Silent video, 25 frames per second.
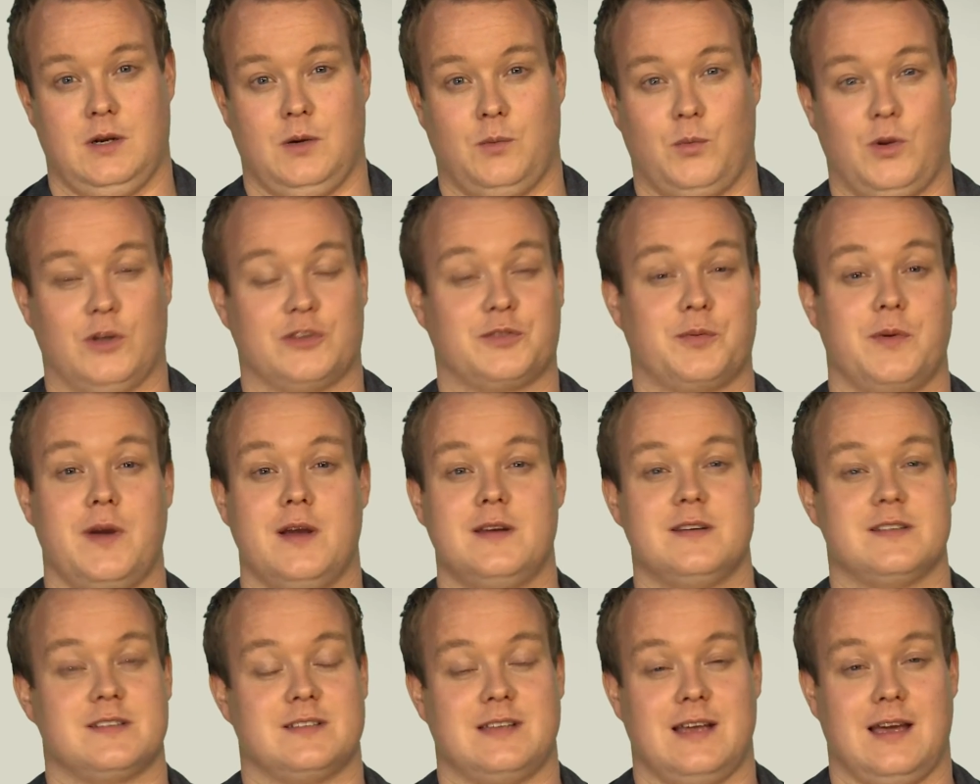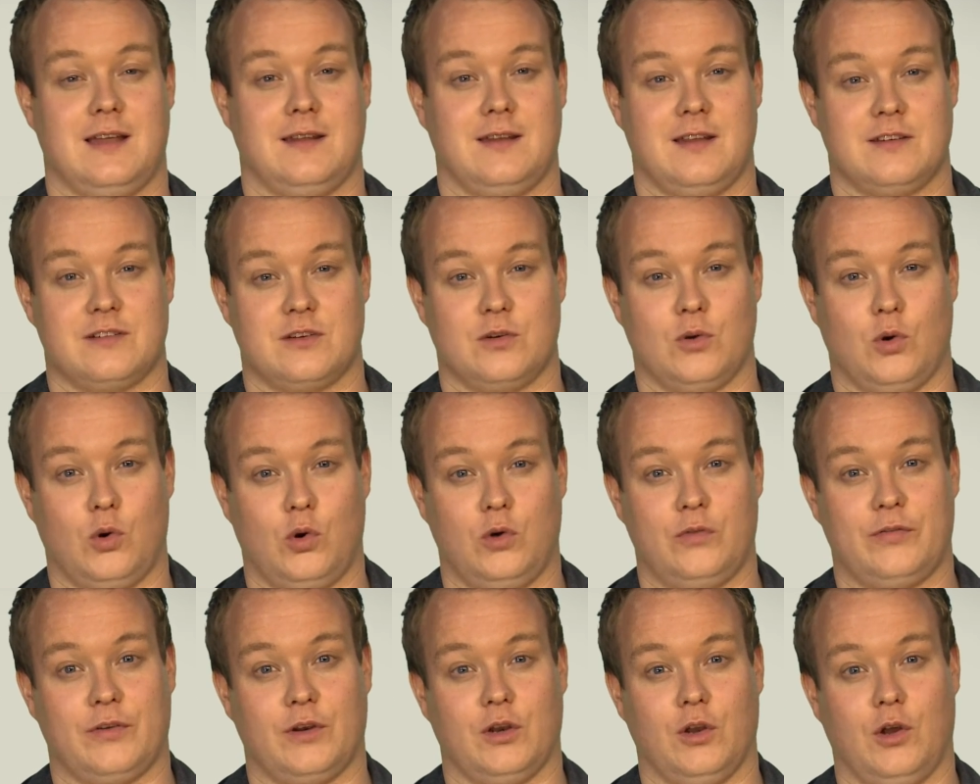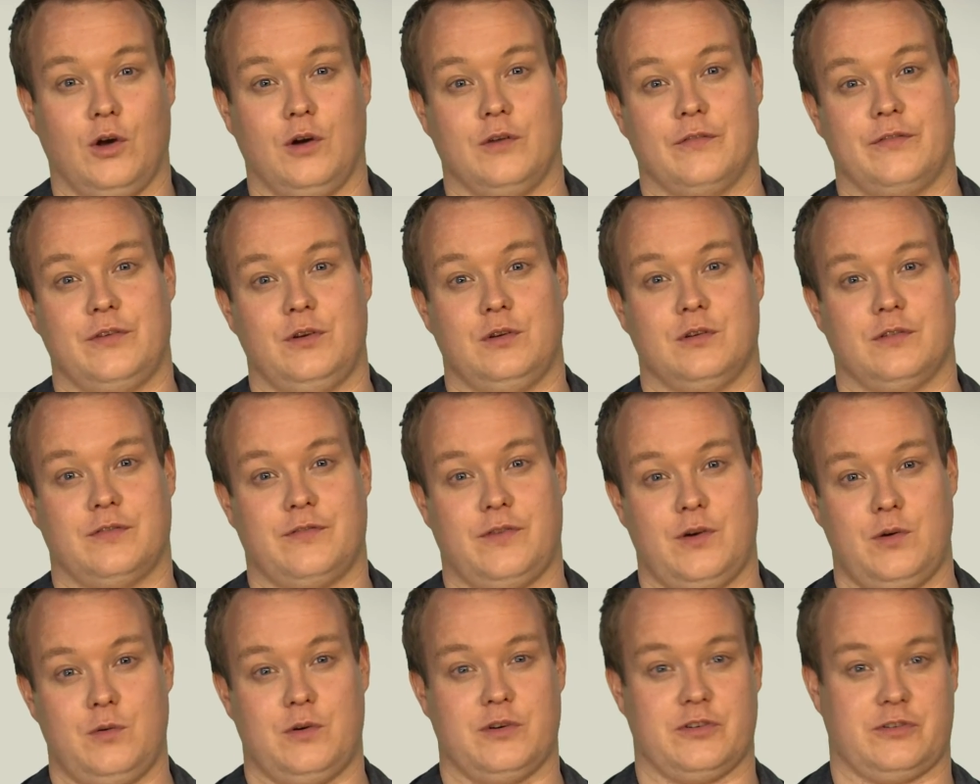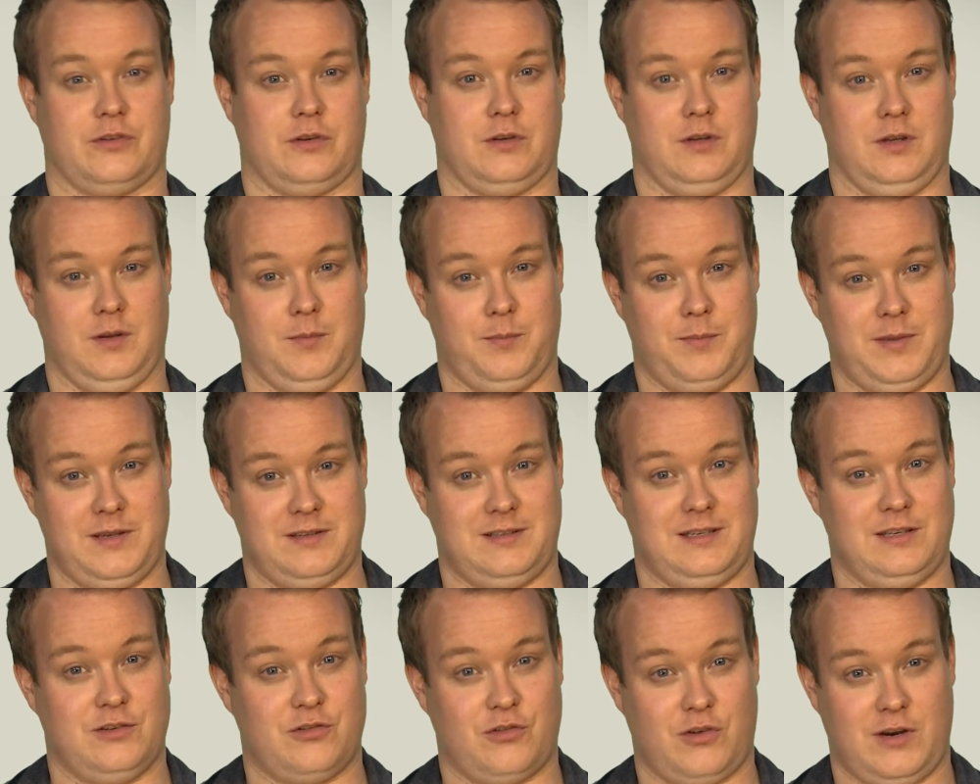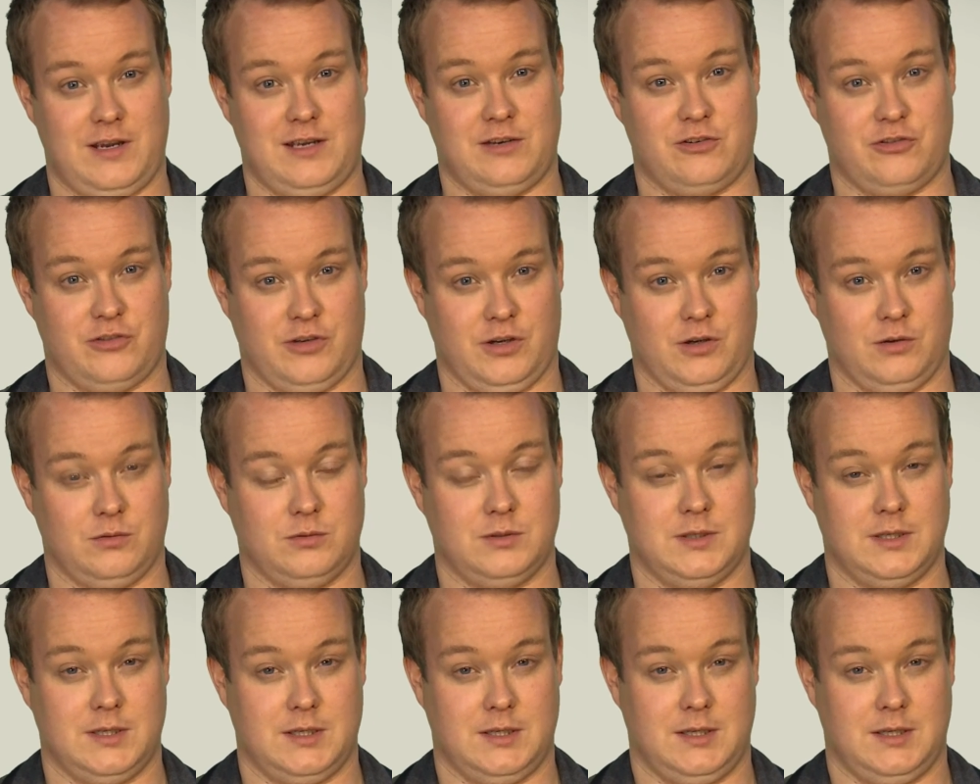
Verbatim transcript: Whilst we understand there's an awful lot for you to focus on at a busy trade show,